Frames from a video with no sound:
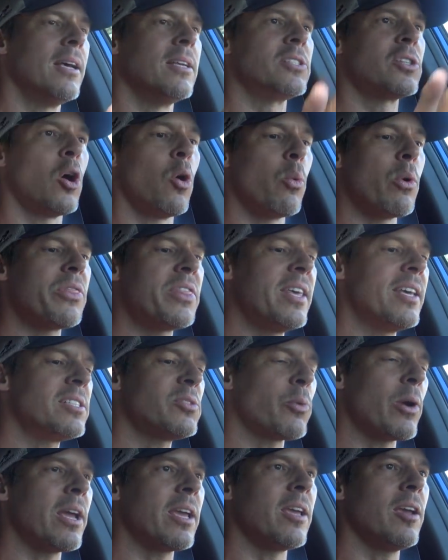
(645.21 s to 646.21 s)
So with
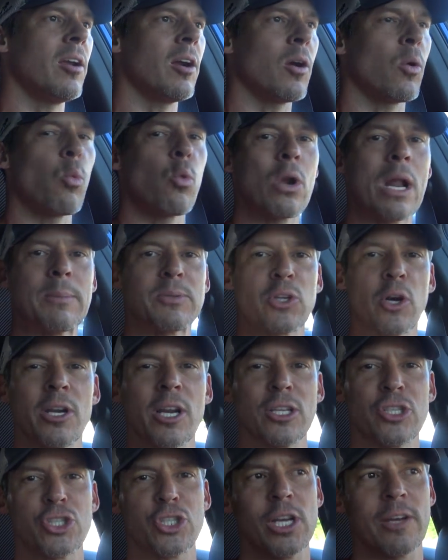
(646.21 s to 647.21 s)
this right here, when I'm
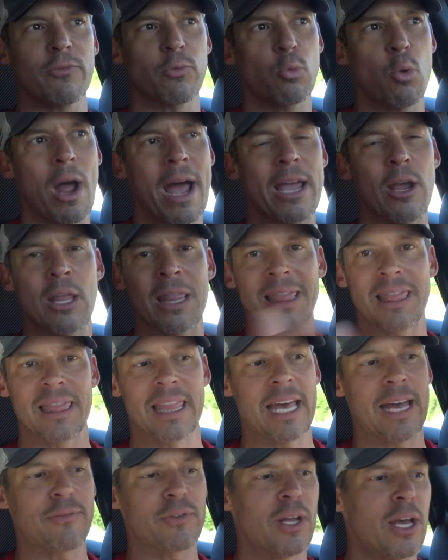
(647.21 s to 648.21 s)
starting to shift right and
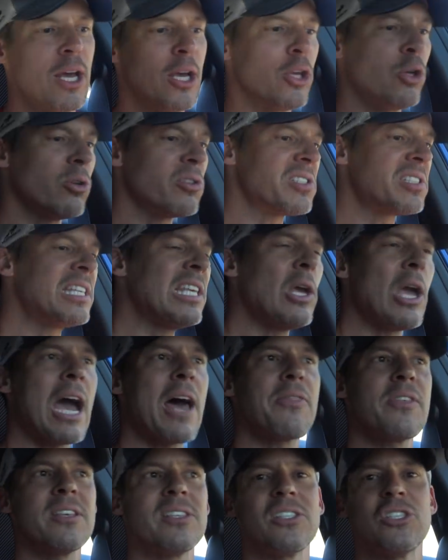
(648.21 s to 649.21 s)
left, you'll see
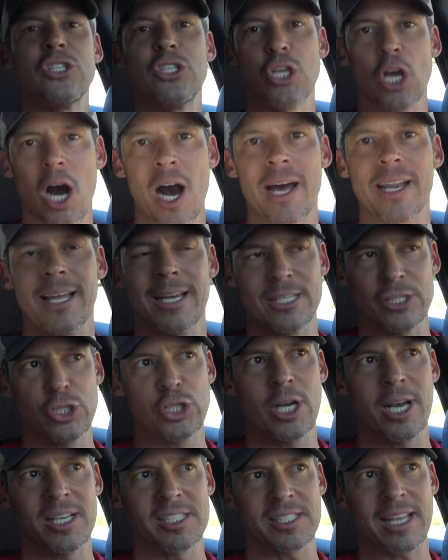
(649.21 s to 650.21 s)
how this dot
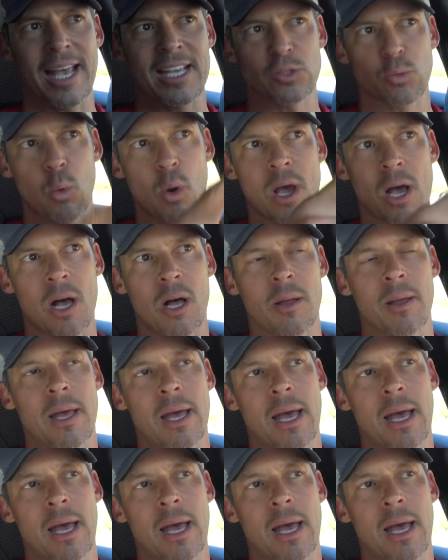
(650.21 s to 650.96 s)
adjusts as well.